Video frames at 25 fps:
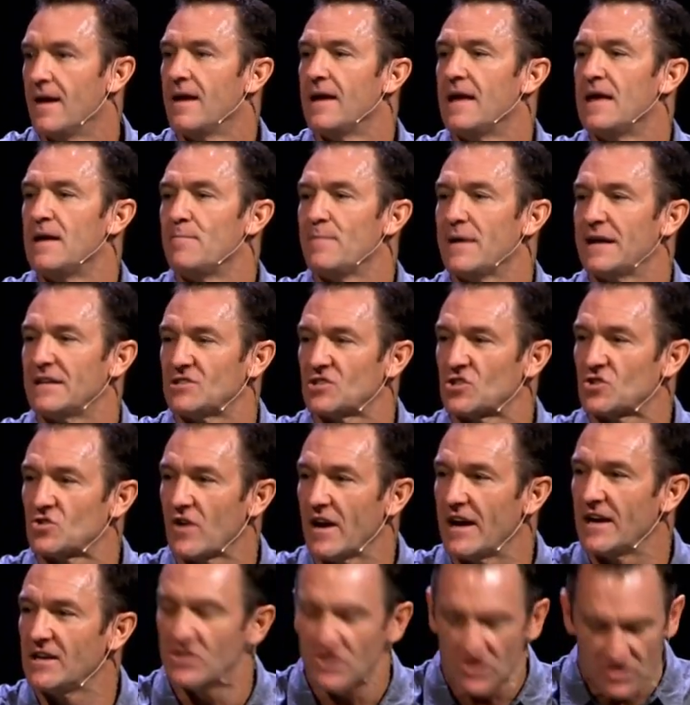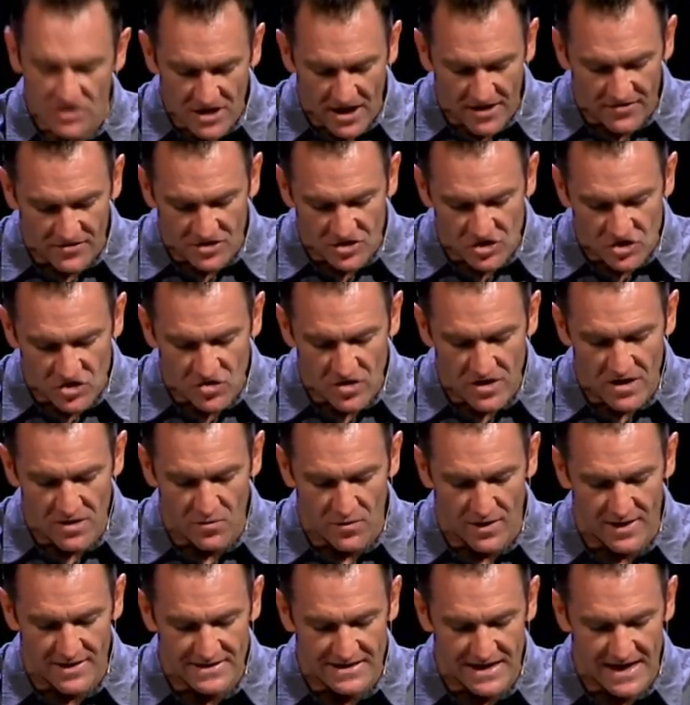He met strangers on the street
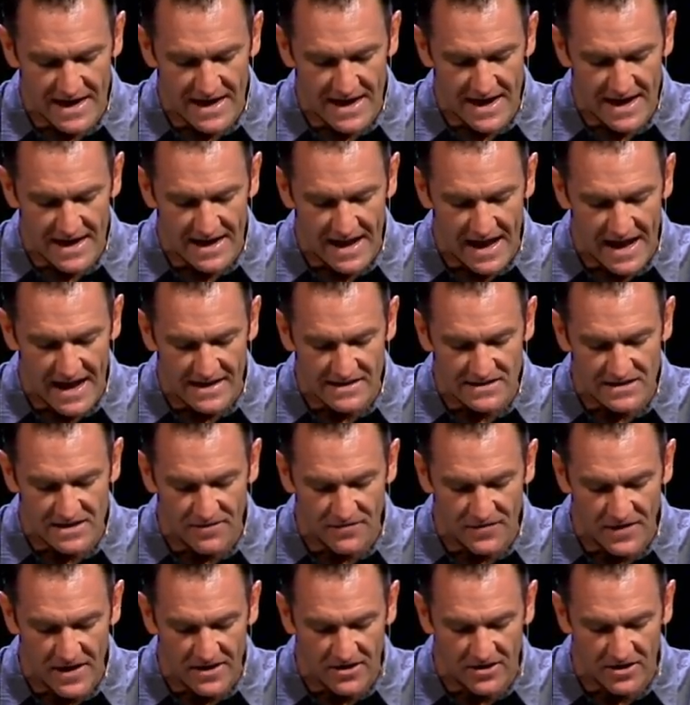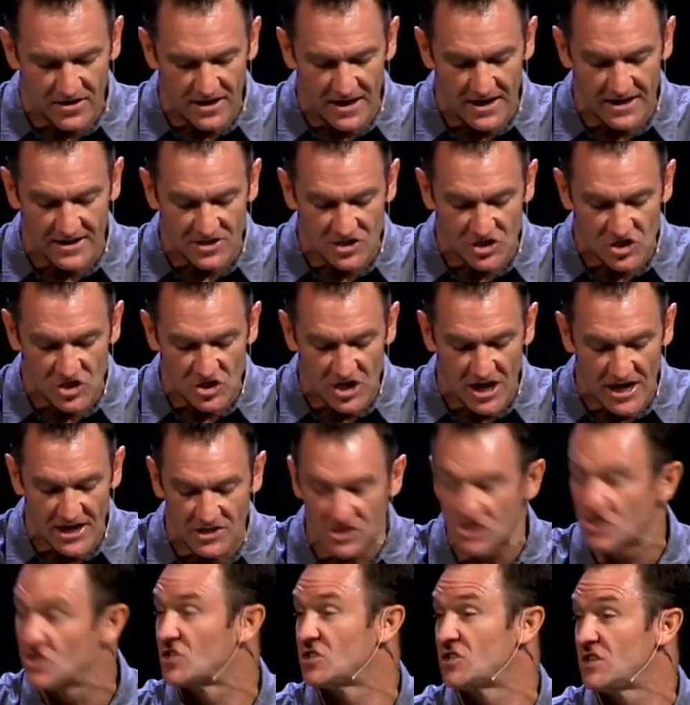one day and asked if they could
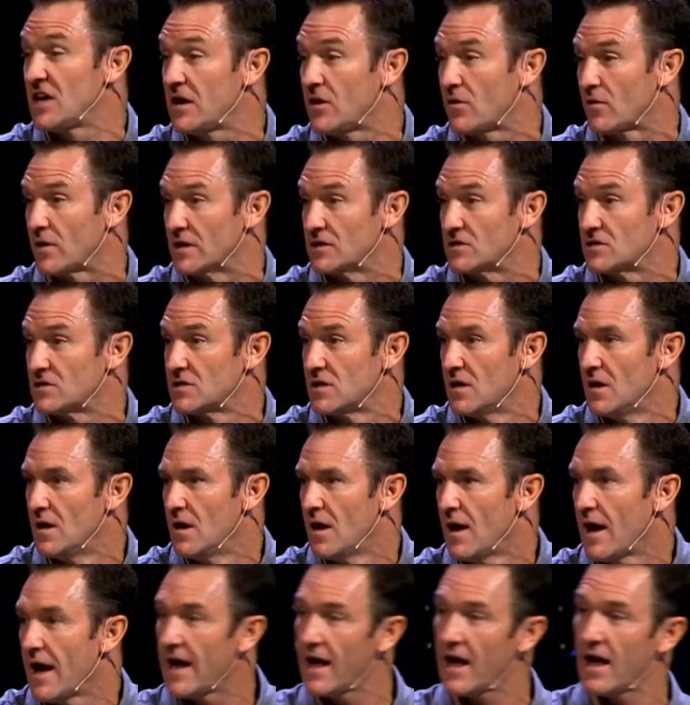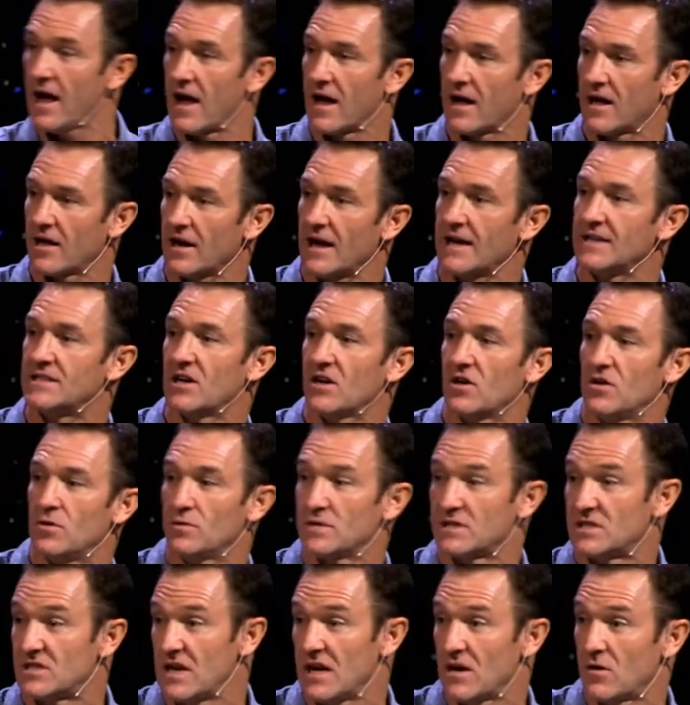exchange secrets. Hey, could I tell you
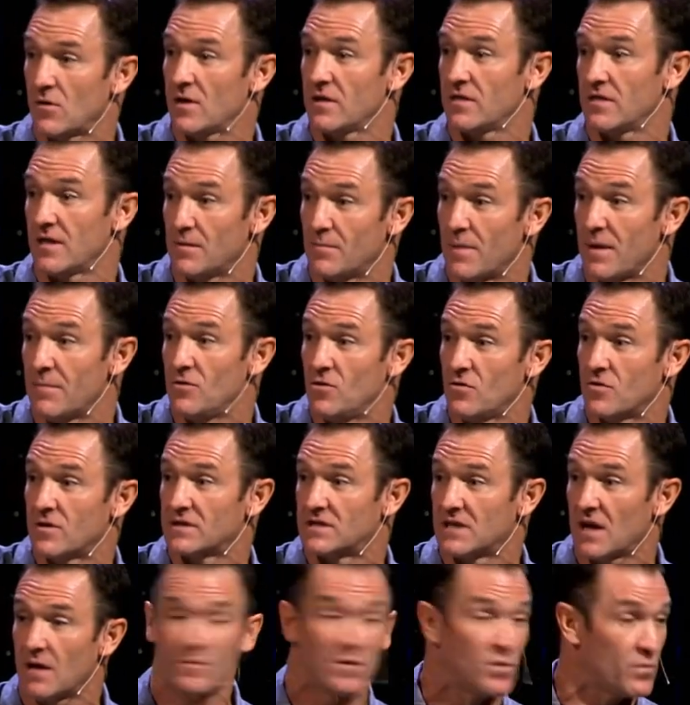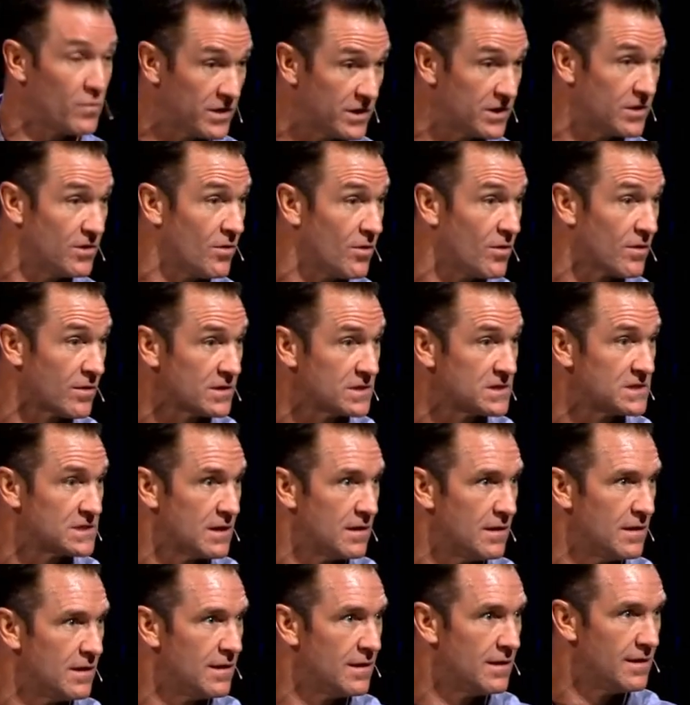a secret, and then maybe you could tell me one of yours?
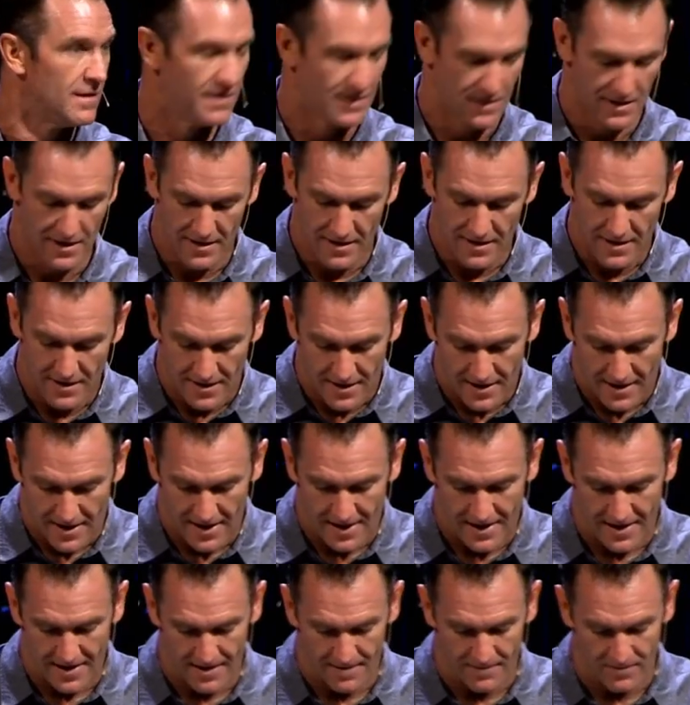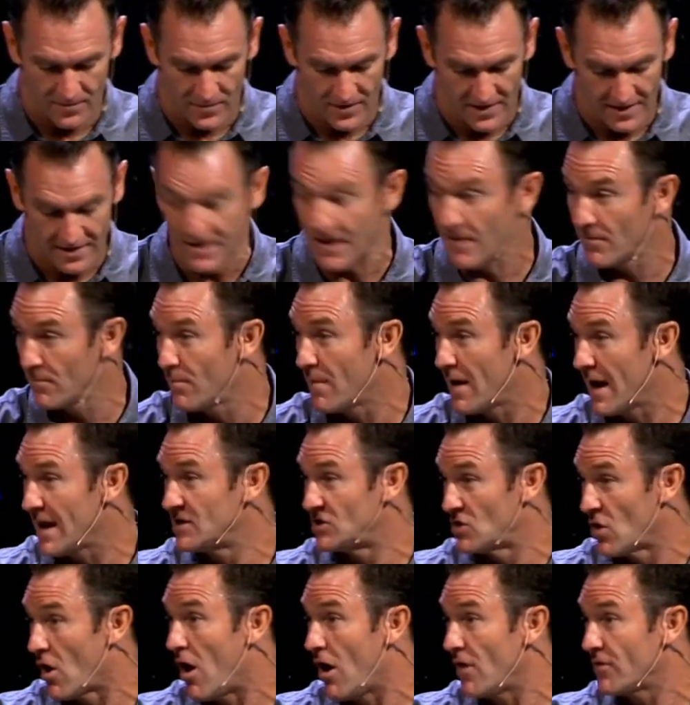Now,
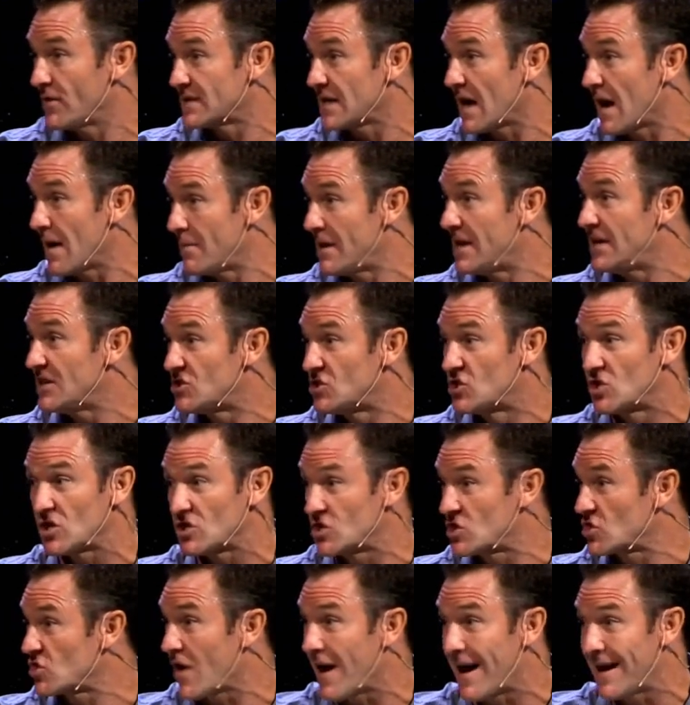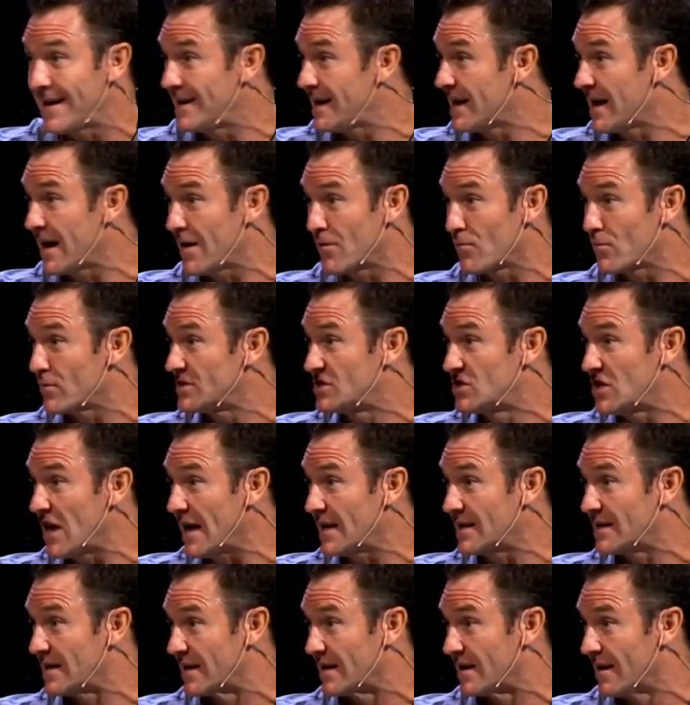mind you, all the time, he's just trying to get
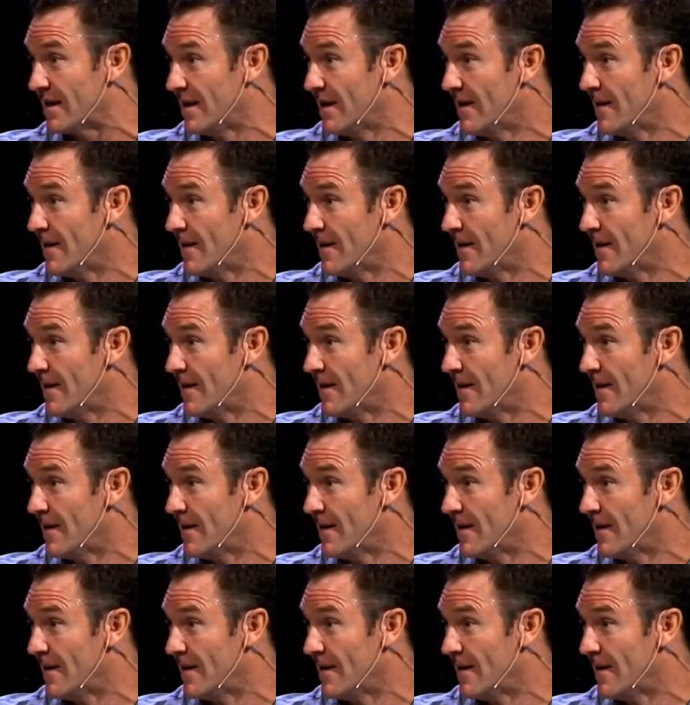rejected.